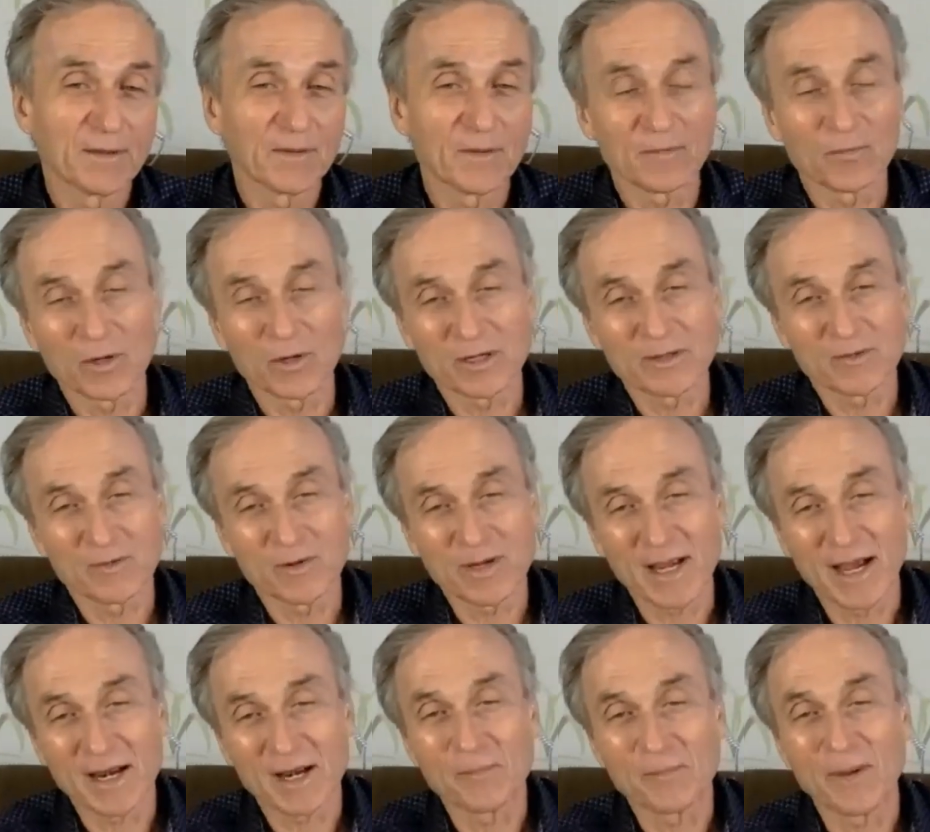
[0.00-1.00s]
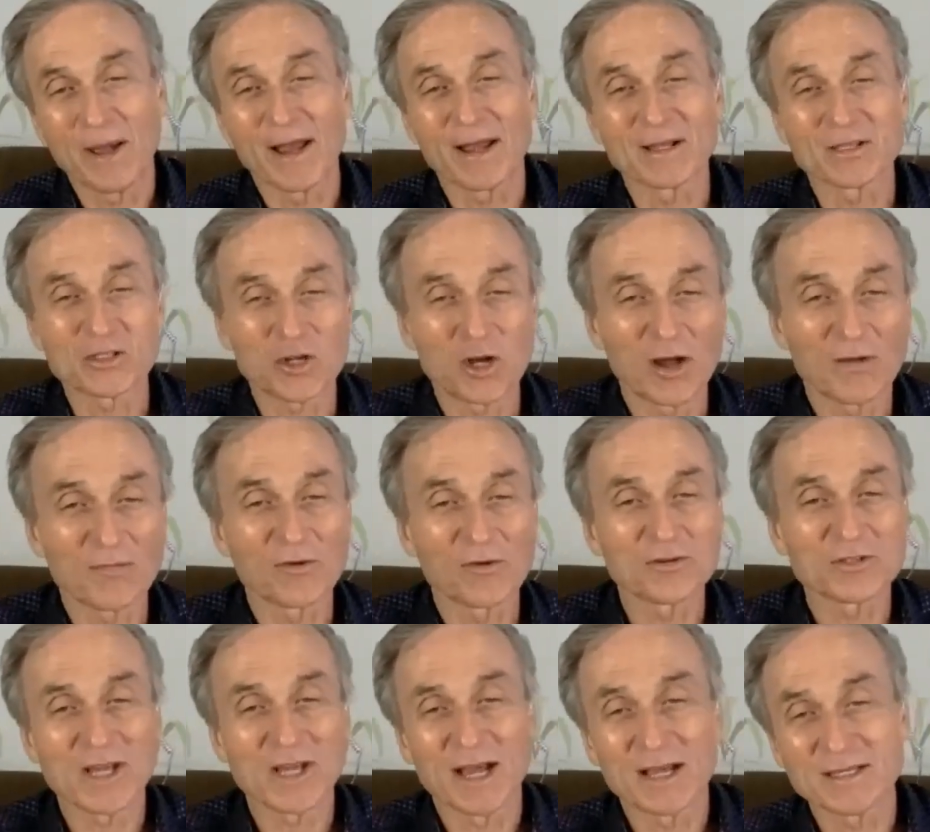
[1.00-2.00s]
But we, we kind of balanced off
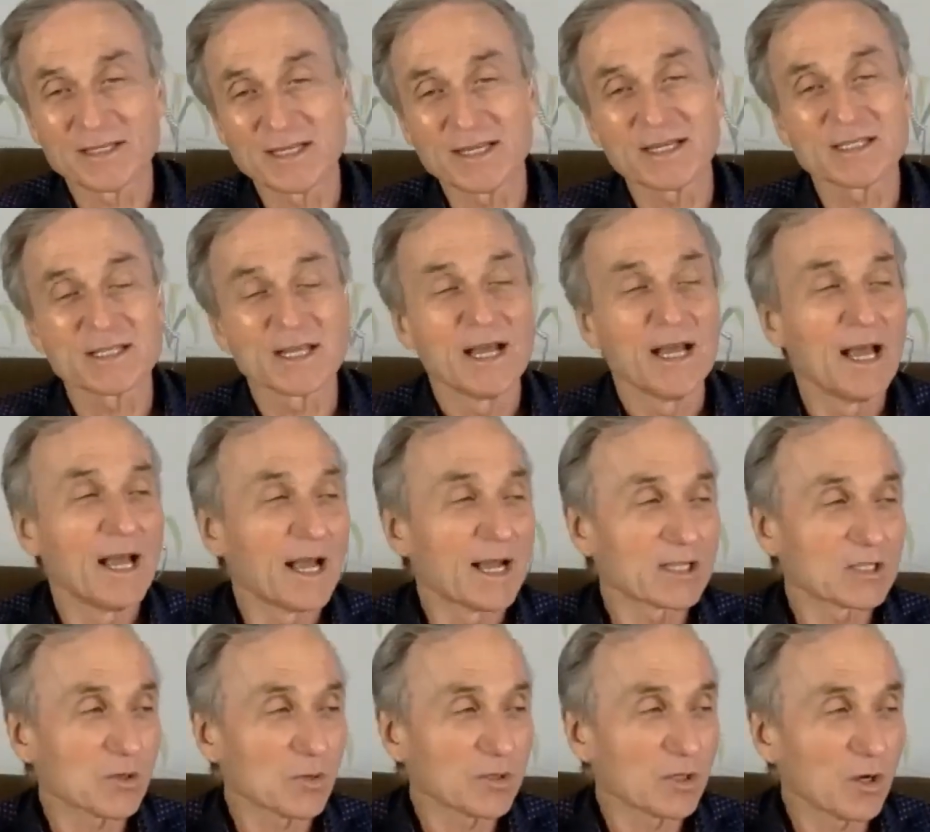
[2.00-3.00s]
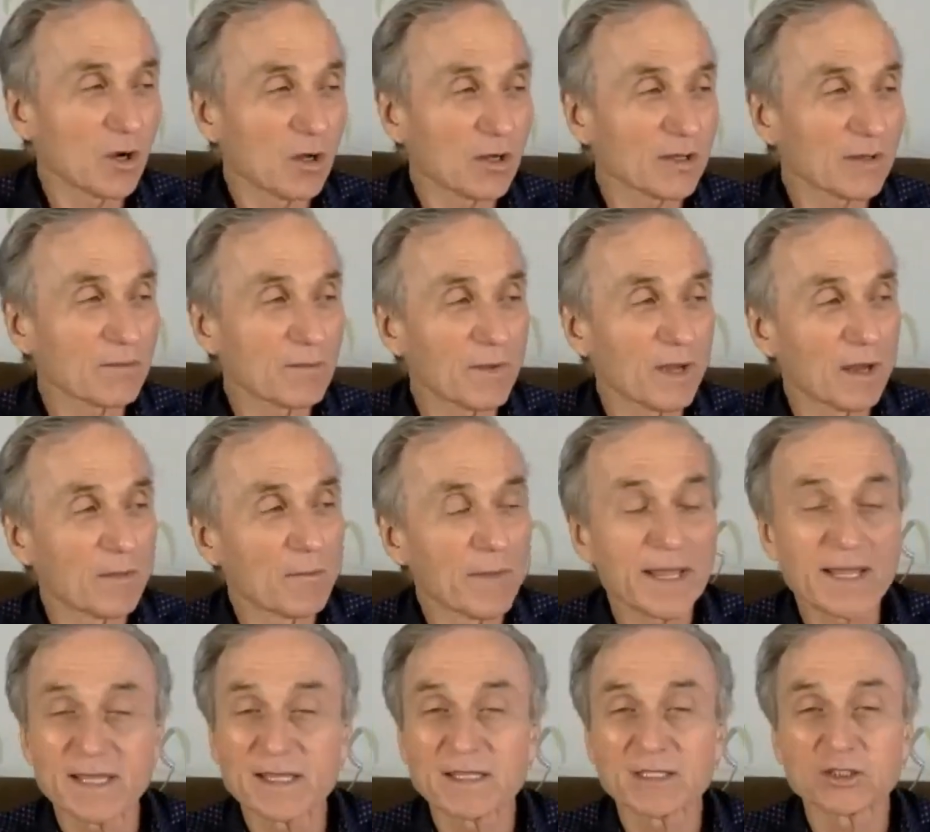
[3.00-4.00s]
those ideas. And so we called it uh,
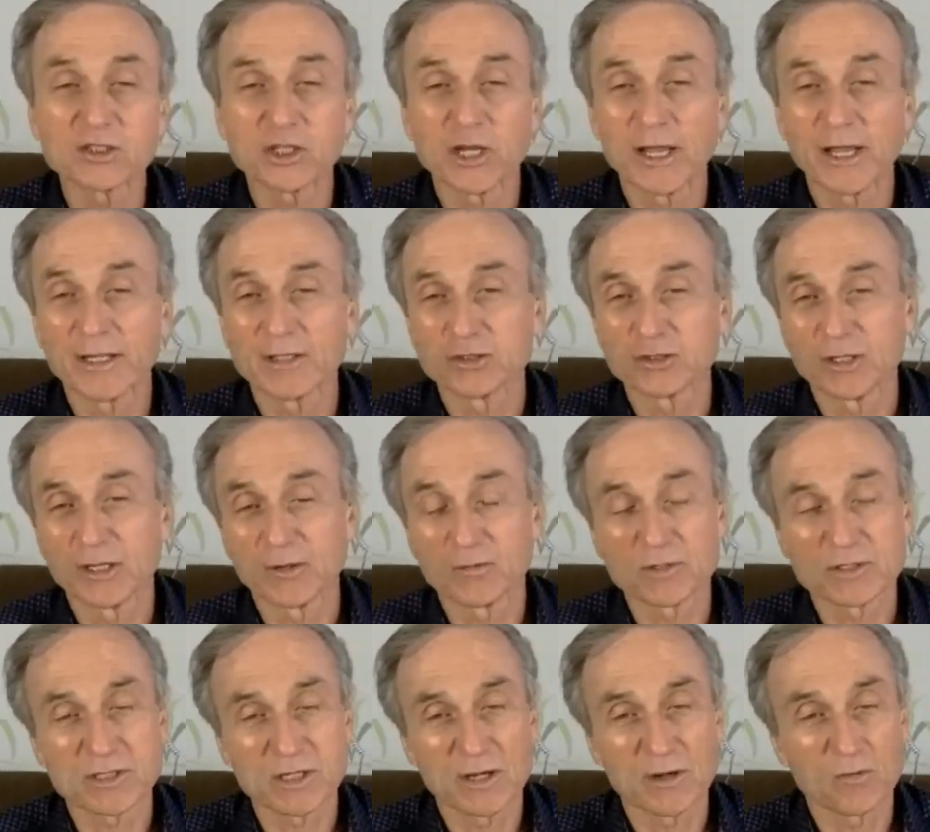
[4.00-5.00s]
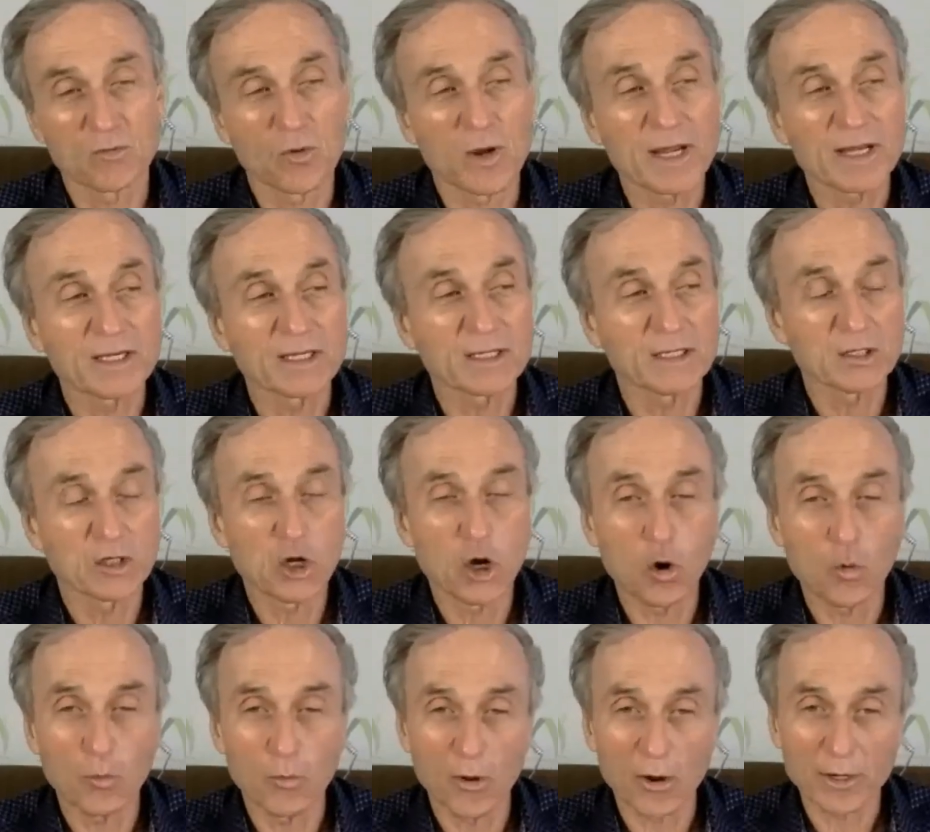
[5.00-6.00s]
Making the Change. And it was a ringed
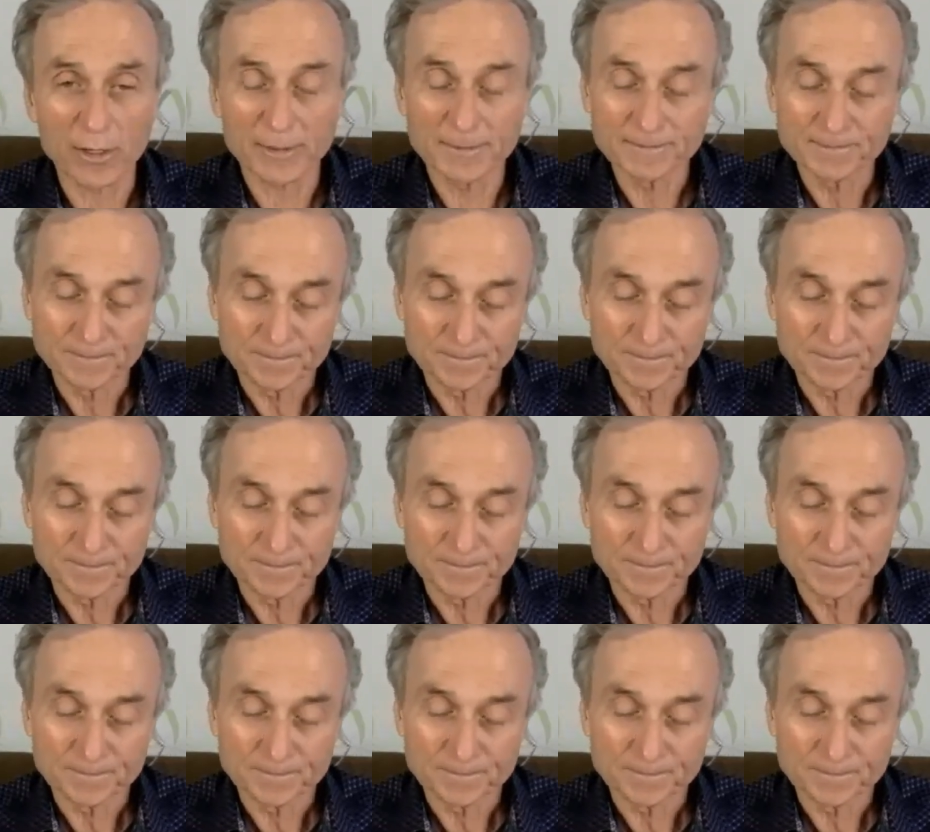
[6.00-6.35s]
notebook,